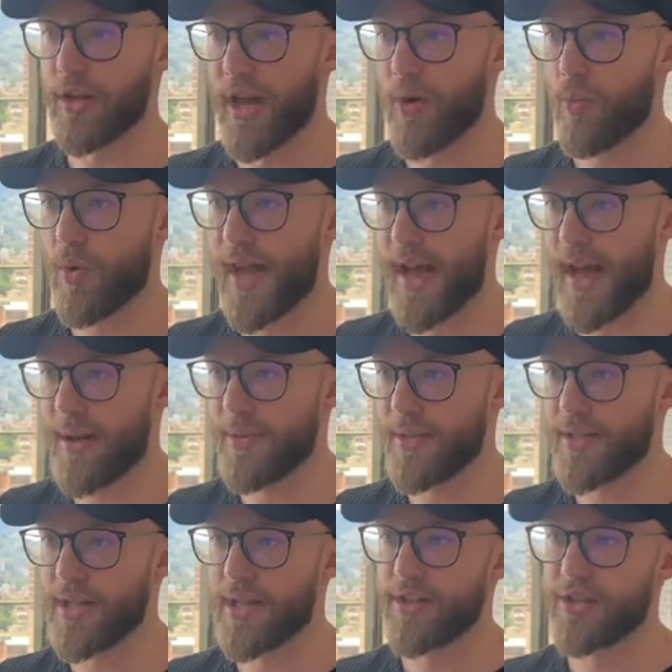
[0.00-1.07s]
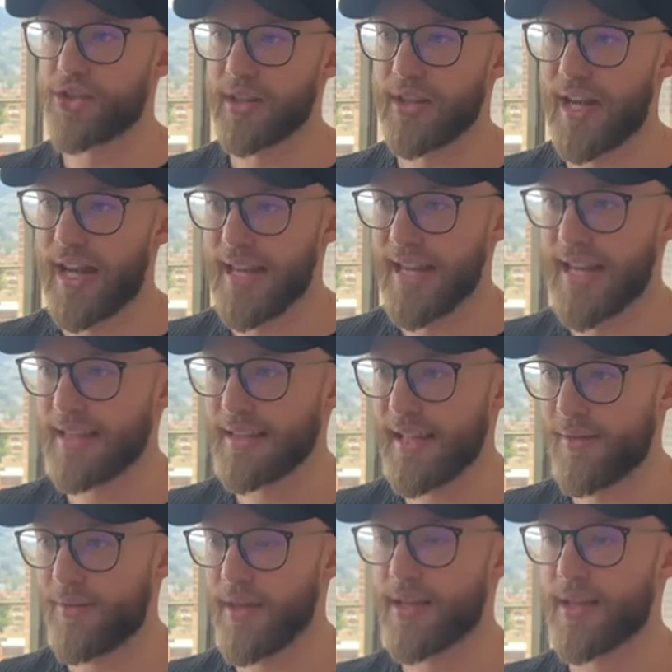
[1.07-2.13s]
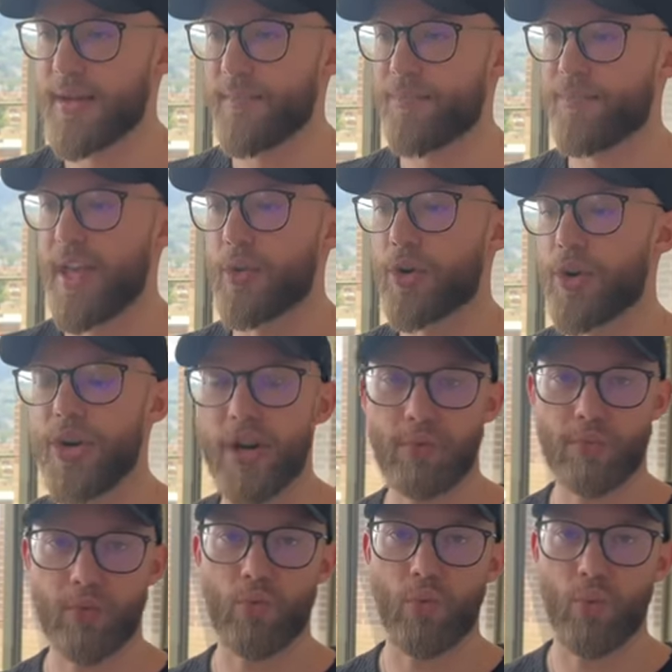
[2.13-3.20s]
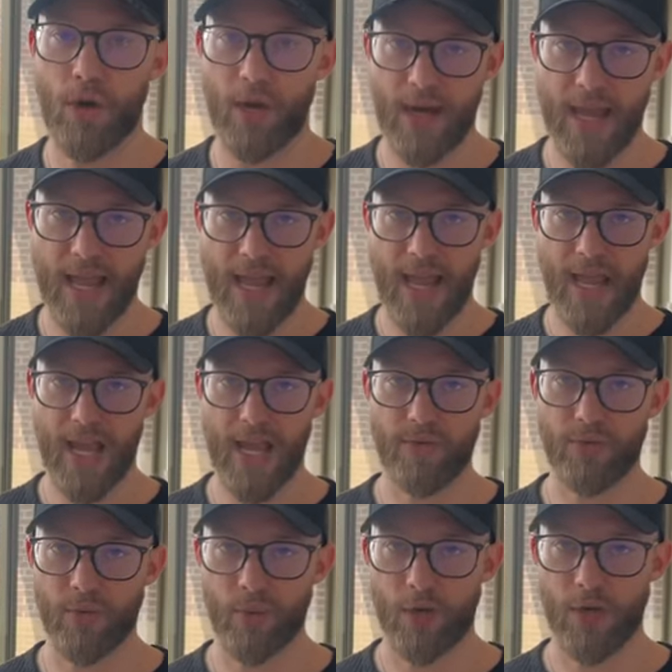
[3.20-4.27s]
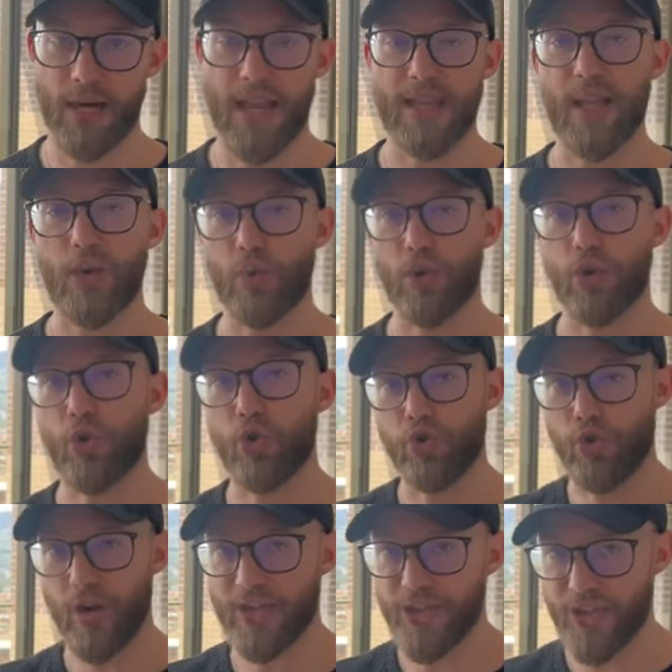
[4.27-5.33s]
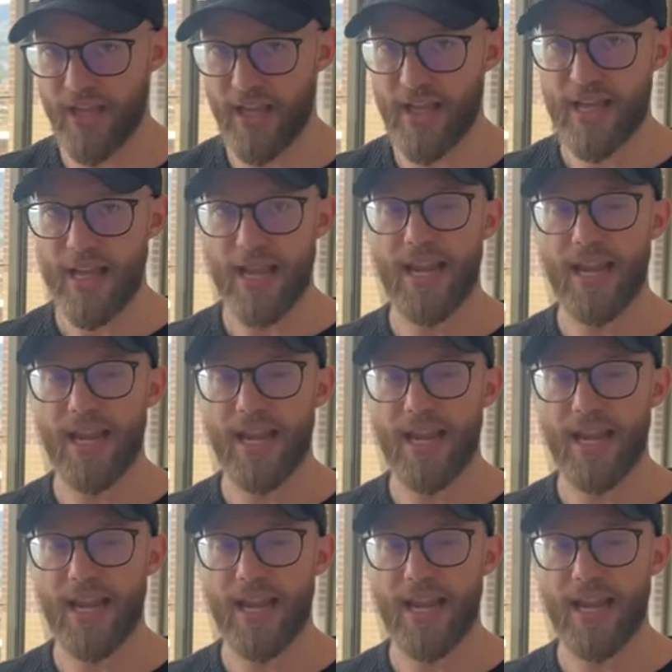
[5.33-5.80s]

at what happened. July 11th, they were number one everywhere, and they were crushing it.